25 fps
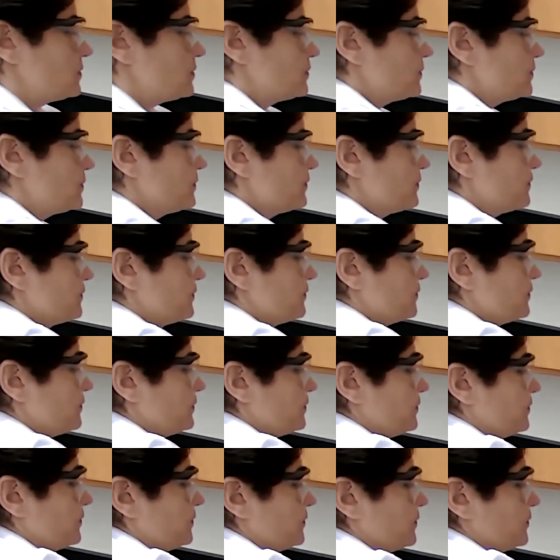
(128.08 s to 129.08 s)

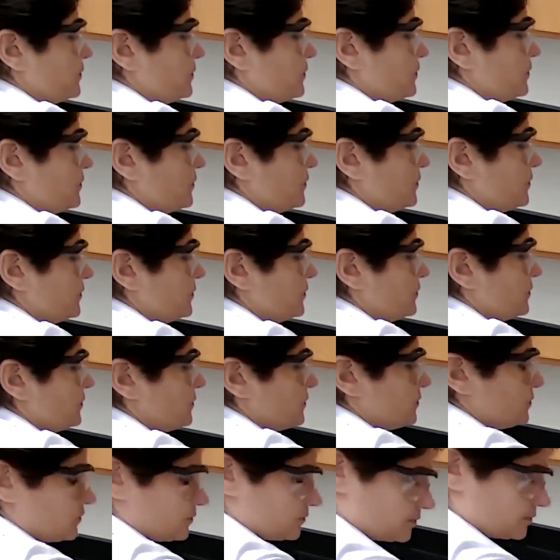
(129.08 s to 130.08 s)

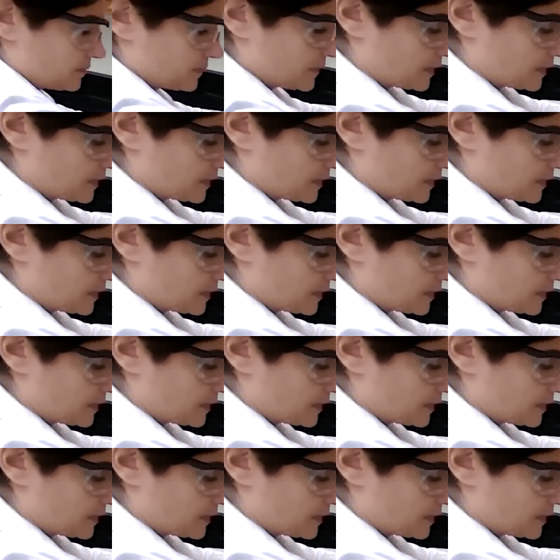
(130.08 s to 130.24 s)
No one is speaking in this clip.